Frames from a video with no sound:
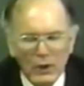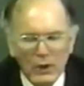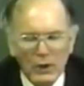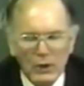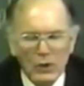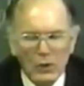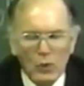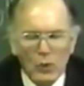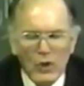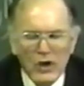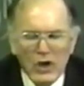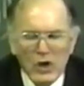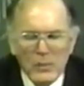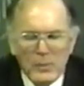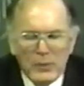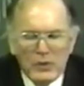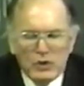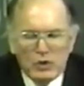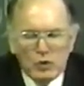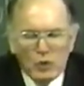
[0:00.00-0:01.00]
We are
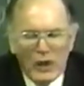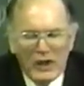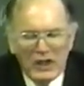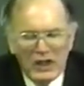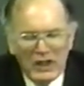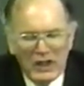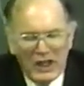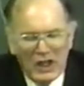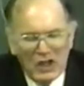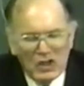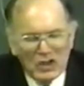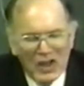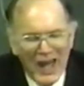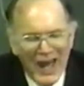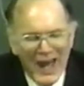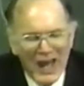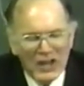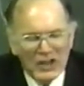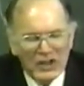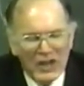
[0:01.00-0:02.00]
persuaded that it's
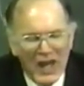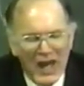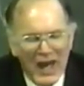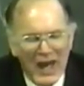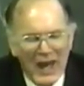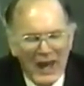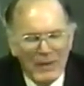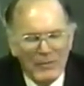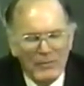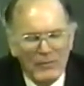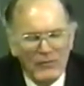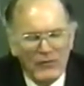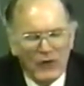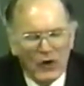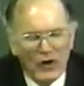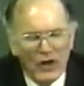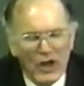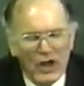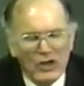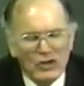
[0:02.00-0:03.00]
high time
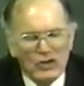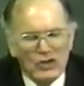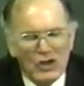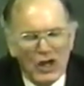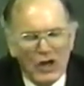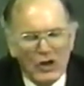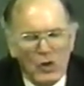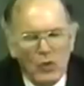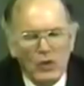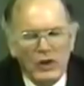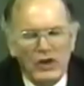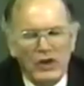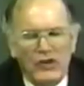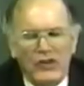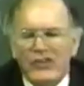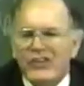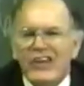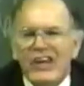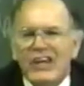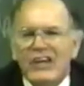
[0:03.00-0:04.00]
for us not only to
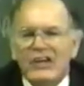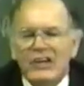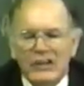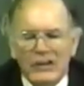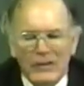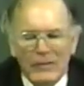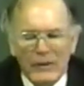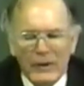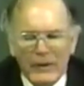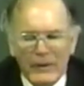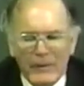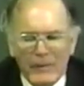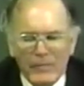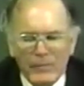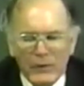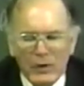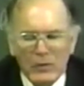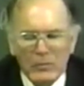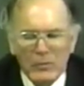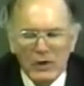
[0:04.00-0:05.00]
think,
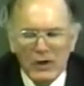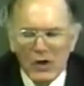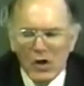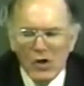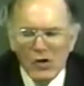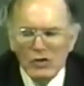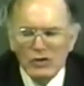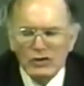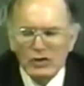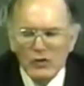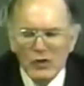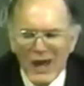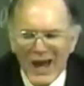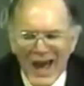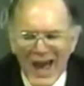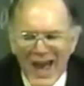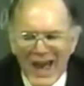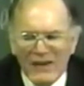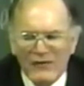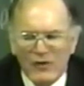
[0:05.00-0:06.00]
but also to
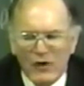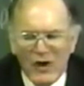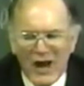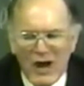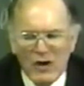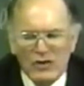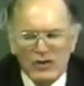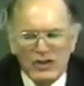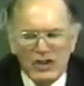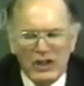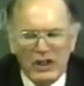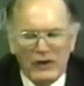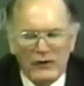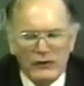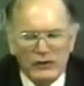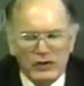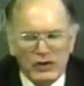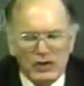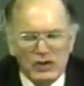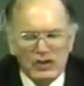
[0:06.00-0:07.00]
act for ourselves,
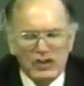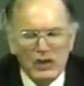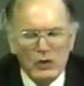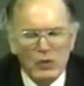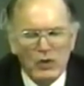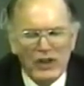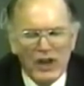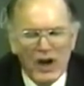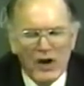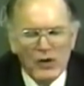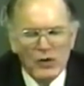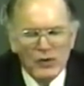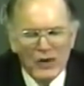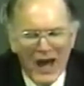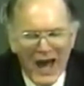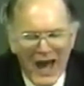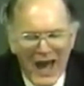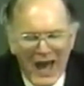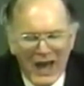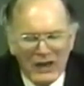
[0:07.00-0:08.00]
to see with our own
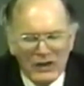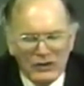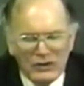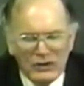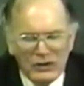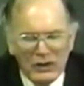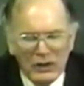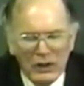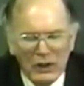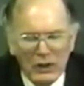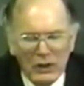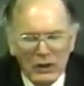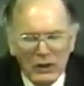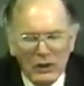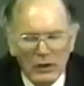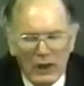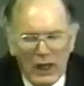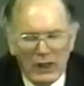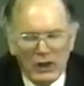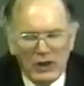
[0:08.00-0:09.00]
eyes,
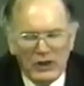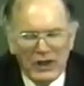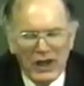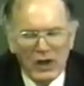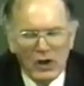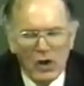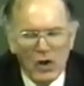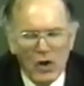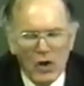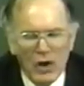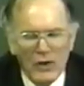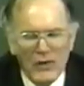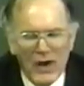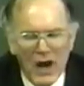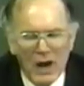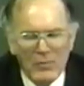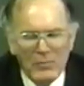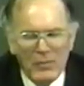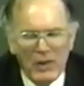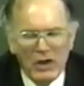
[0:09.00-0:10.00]
and to take all of
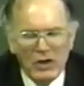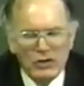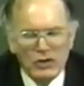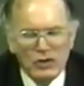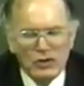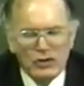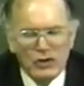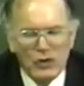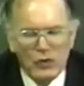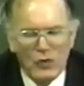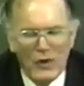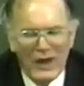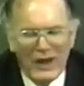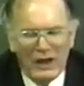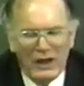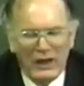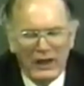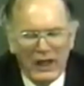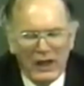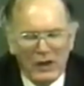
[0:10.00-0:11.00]
our measures
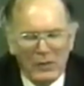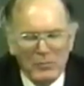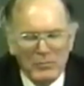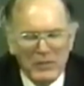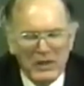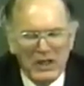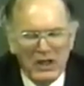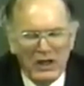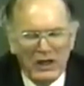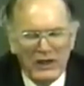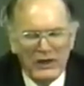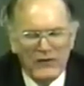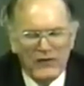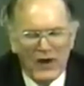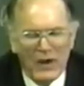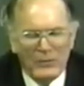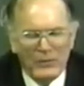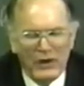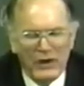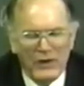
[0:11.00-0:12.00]
directly and immediately
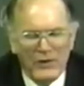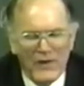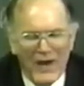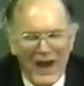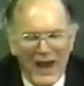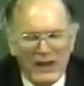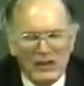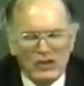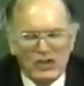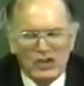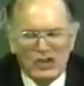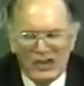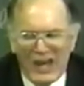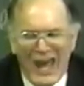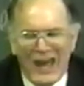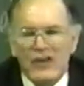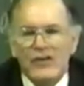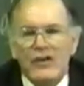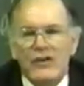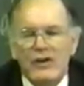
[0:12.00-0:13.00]
from the divine
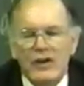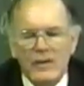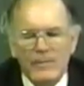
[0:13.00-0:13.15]
standard.